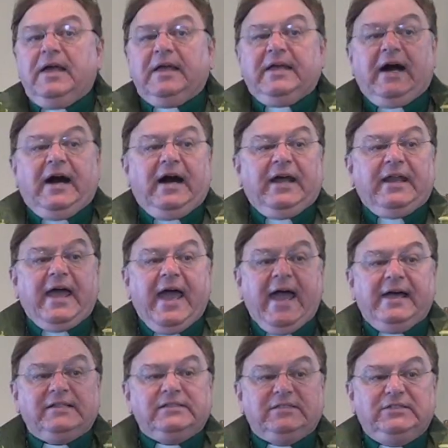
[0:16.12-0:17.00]
God
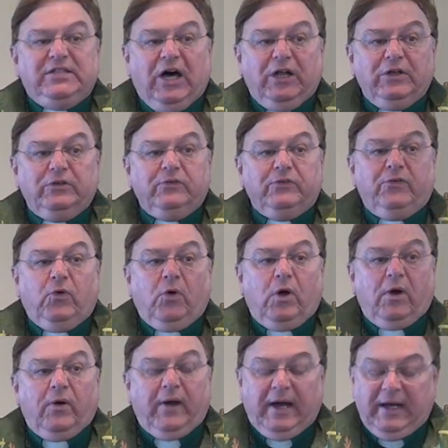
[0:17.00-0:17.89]
has done
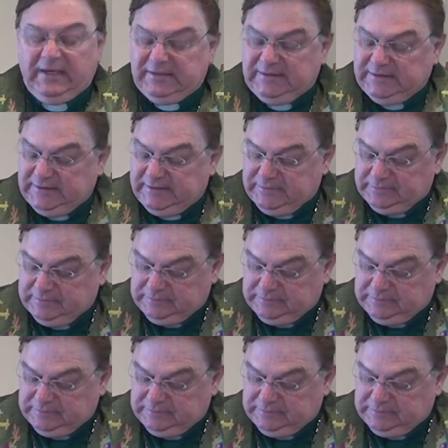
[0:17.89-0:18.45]
for us.